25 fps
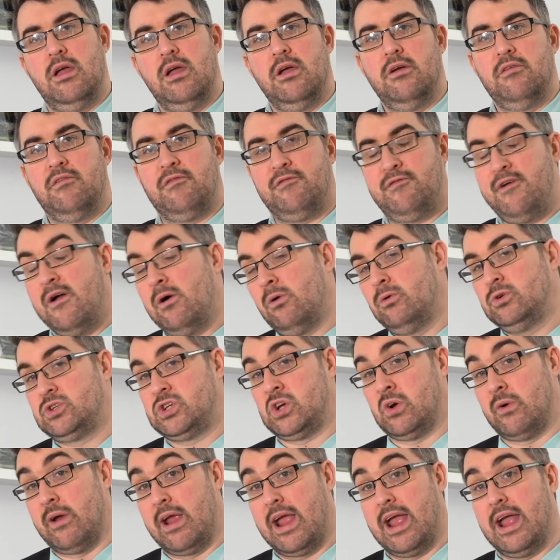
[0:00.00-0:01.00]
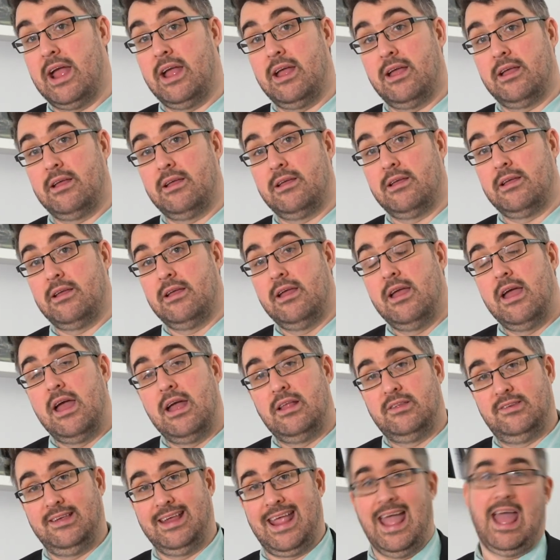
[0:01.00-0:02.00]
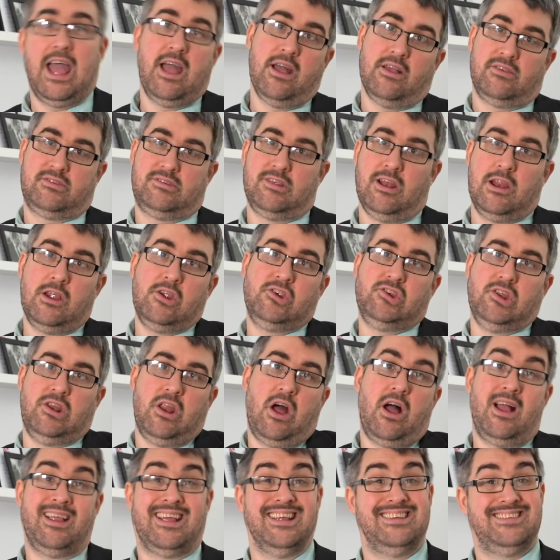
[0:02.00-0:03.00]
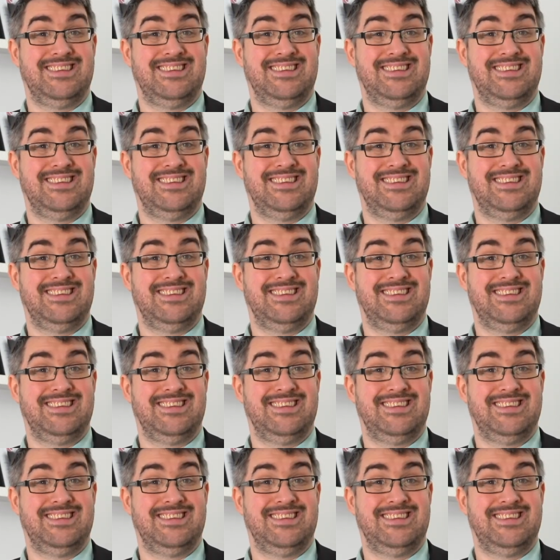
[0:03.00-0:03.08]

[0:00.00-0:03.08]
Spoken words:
filter it, to get a solution I could